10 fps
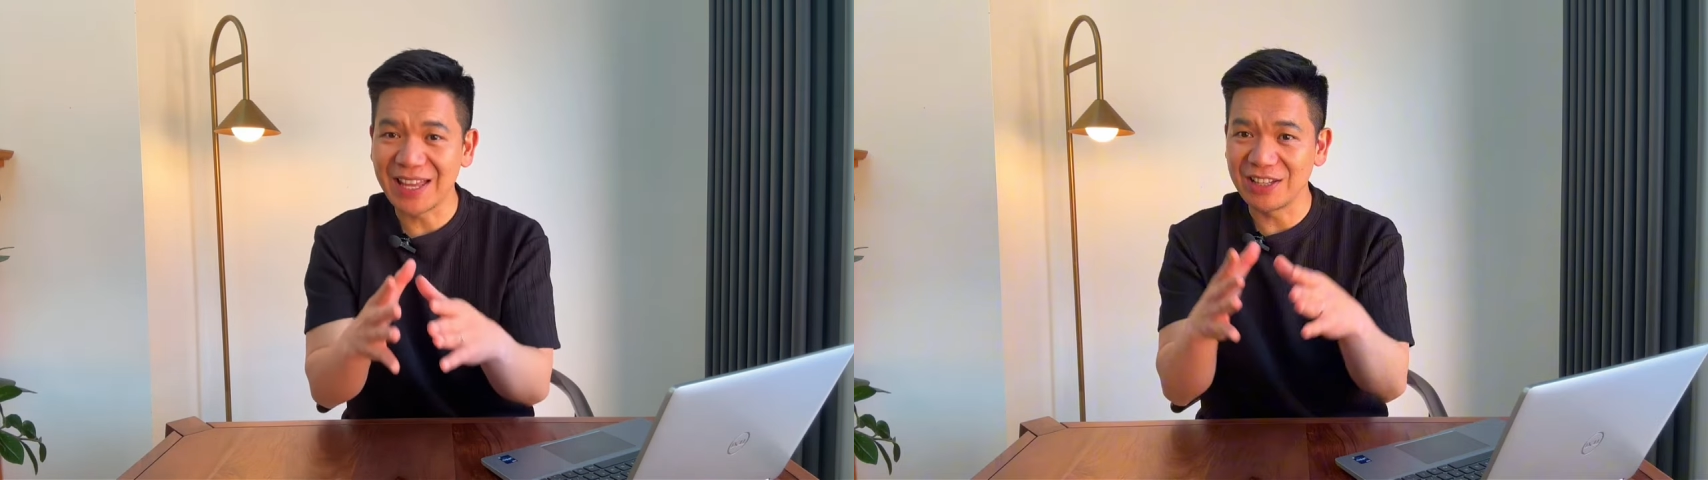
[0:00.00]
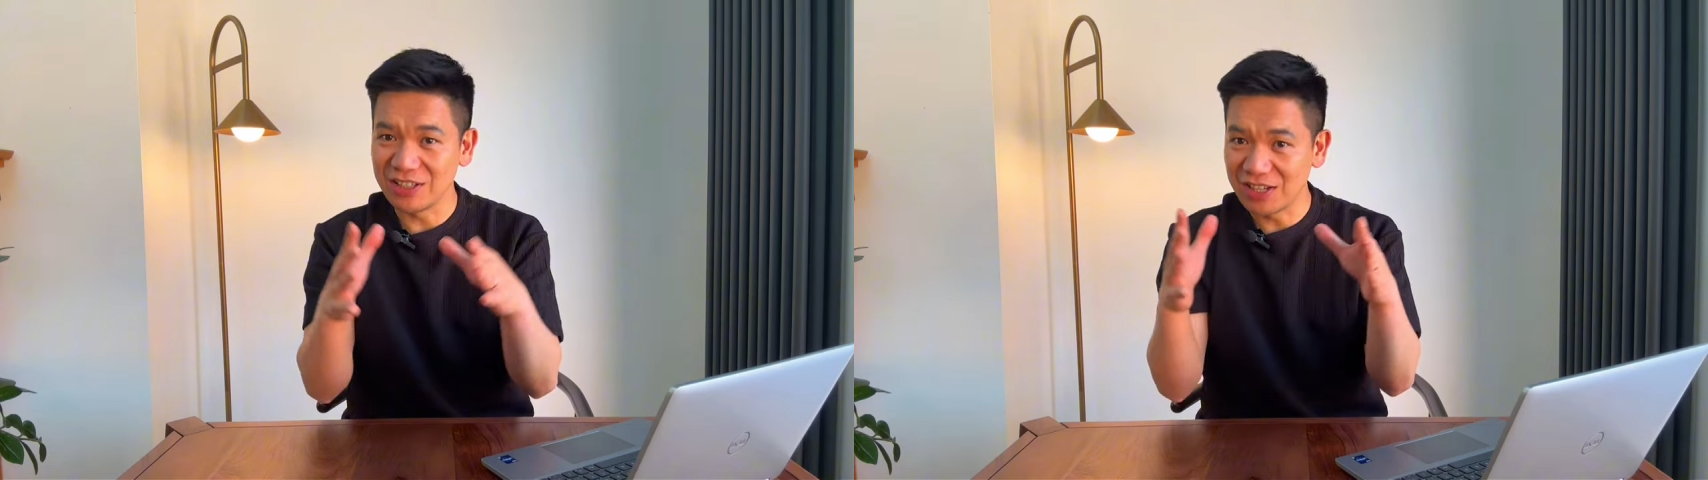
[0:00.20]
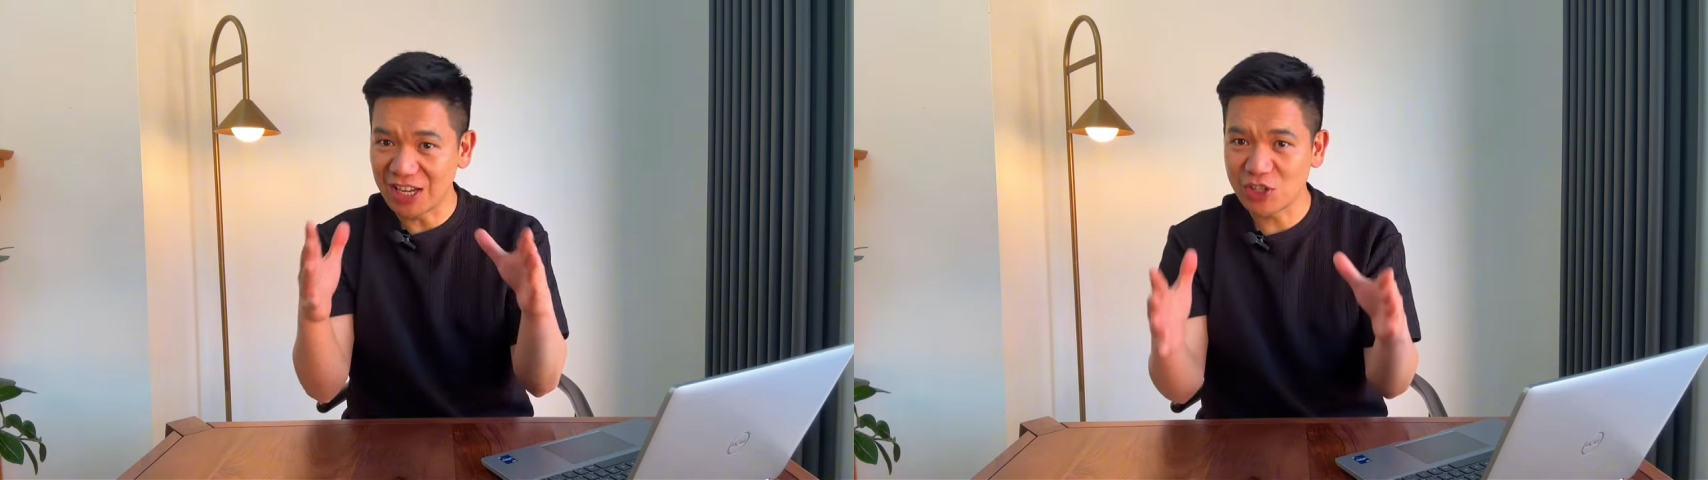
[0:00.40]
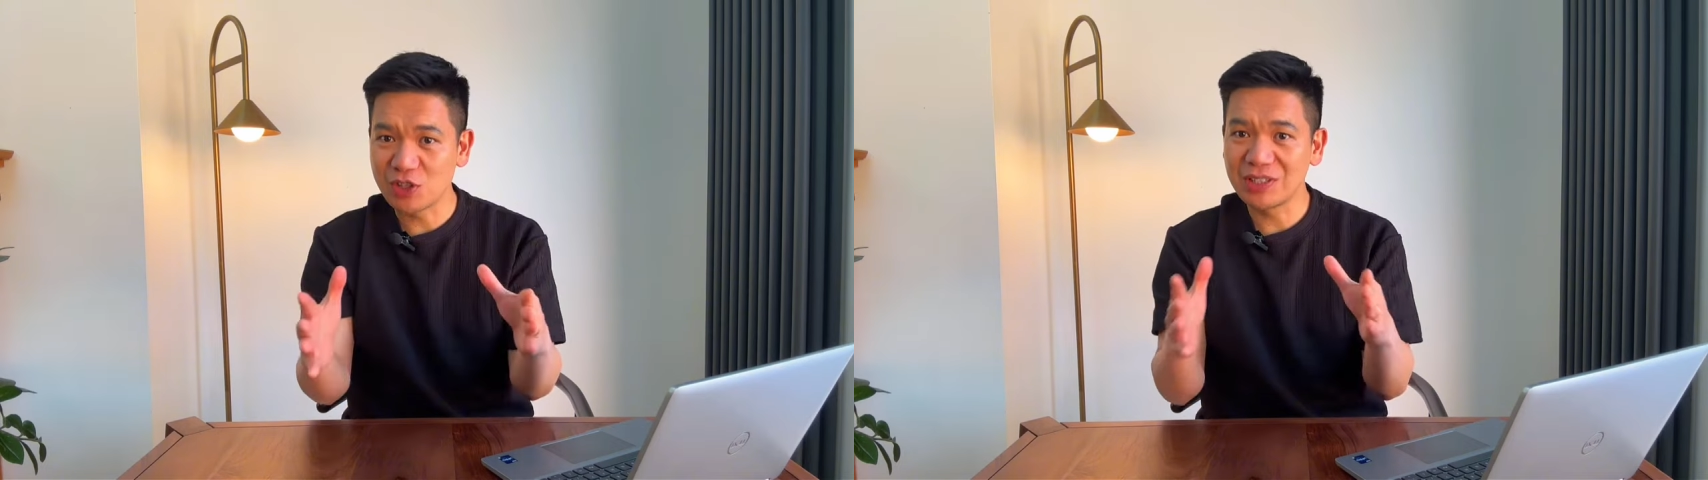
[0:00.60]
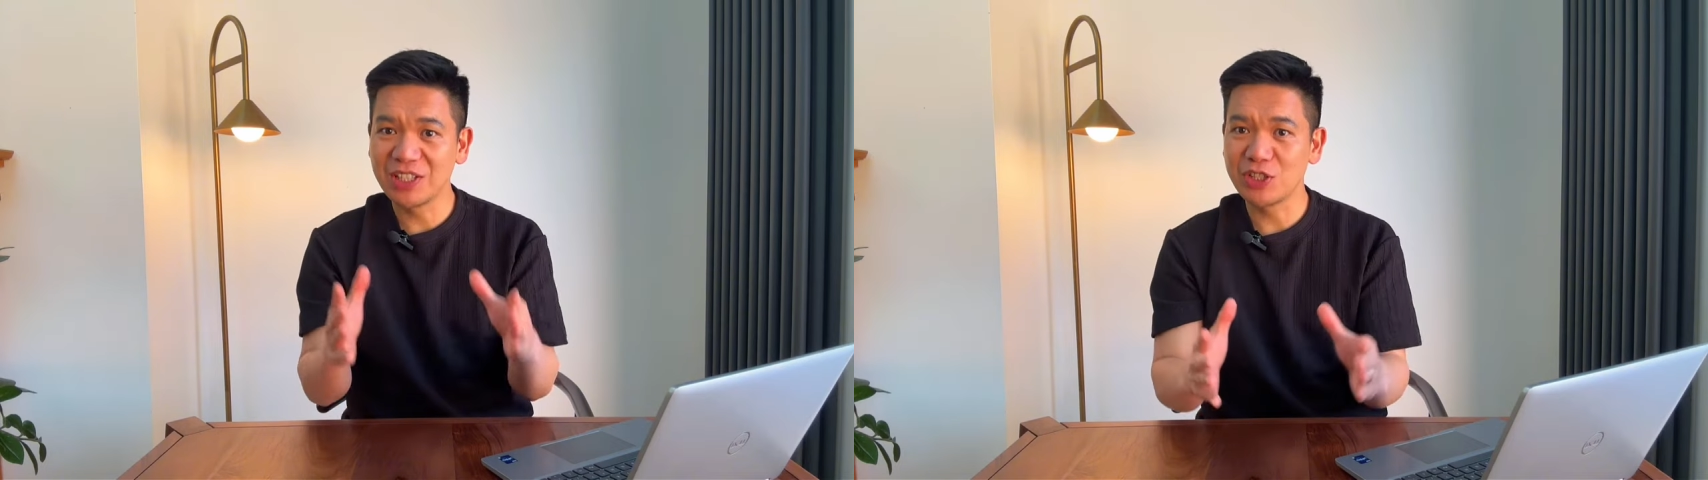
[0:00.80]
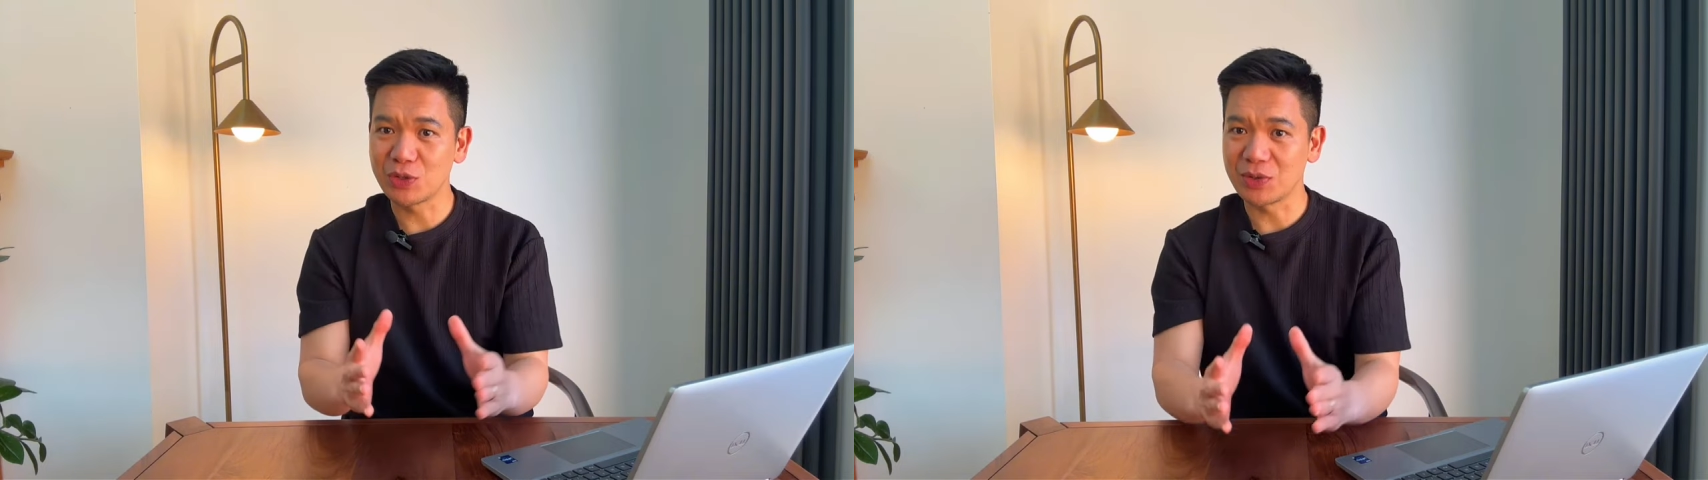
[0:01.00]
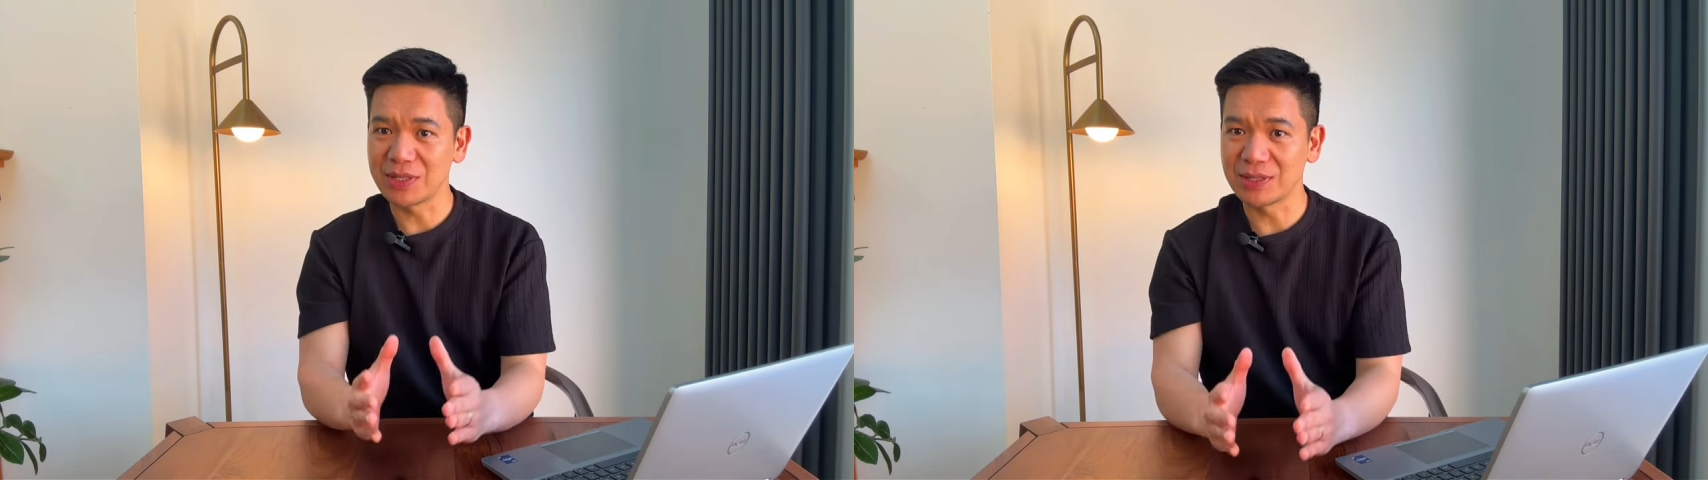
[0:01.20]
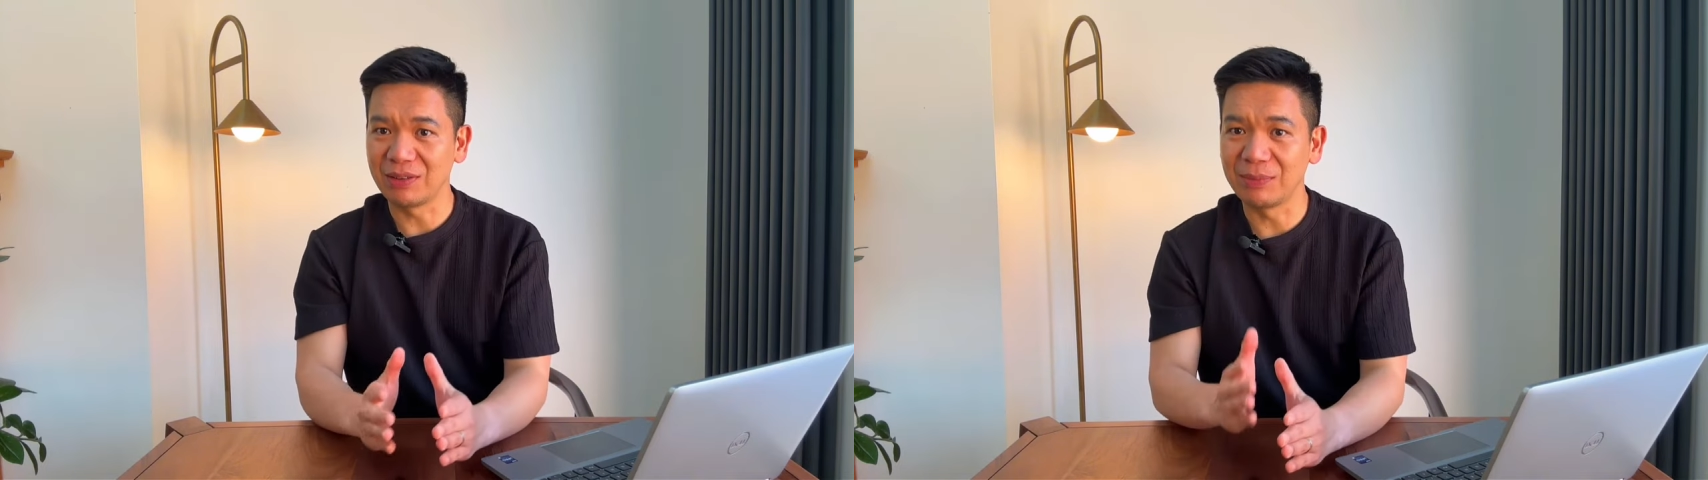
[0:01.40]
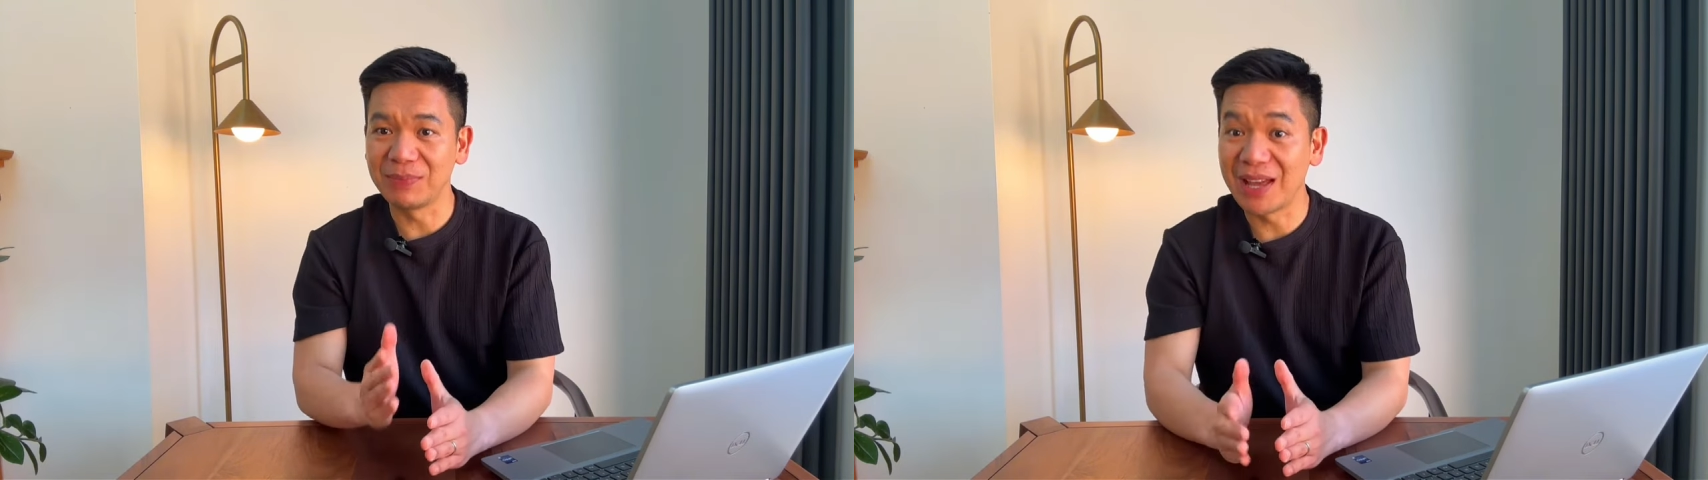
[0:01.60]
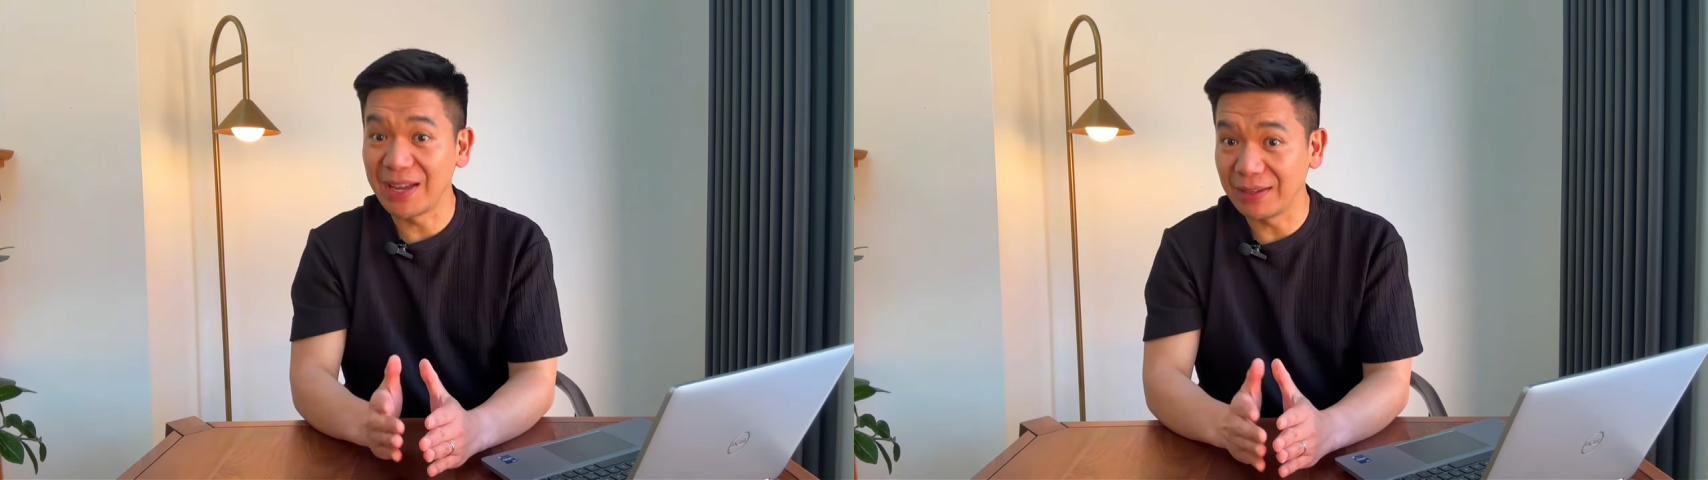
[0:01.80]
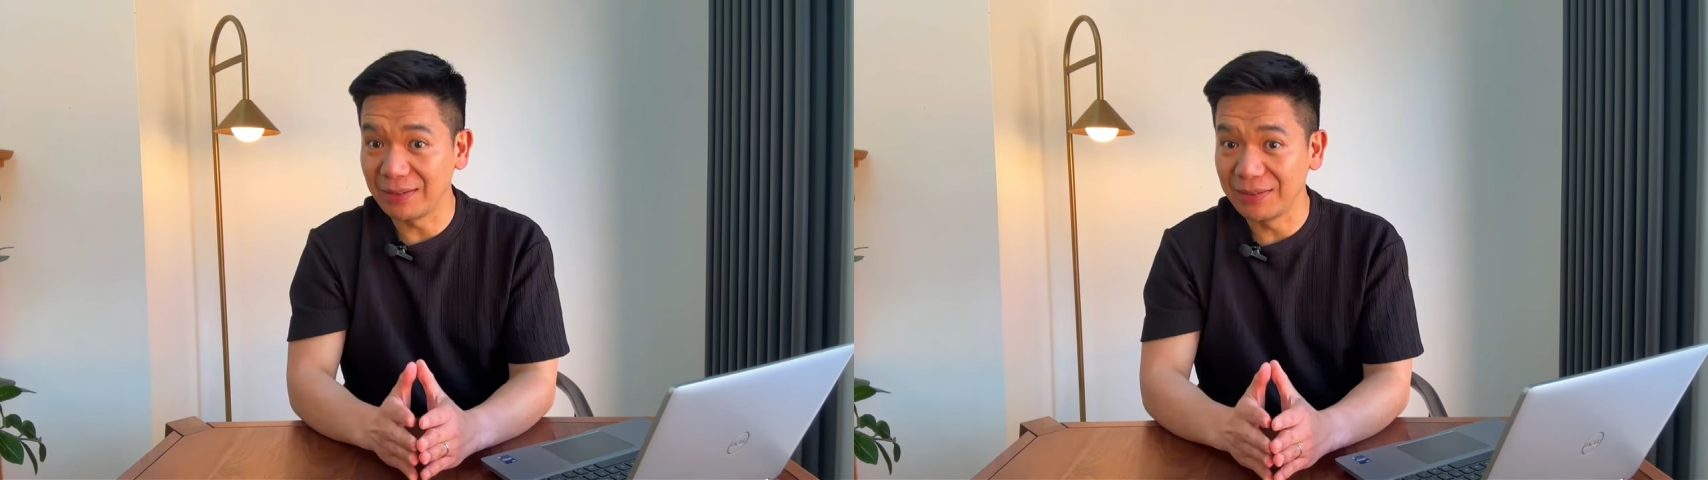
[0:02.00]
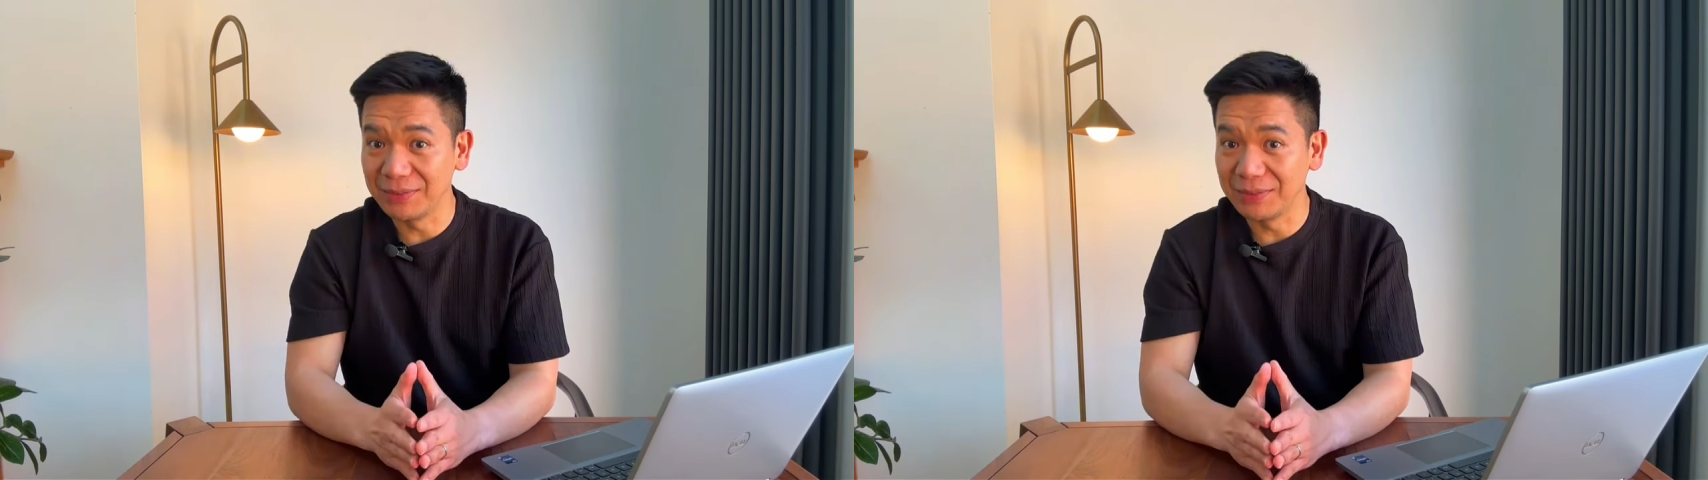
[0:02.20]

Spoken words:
and national insurance are applied.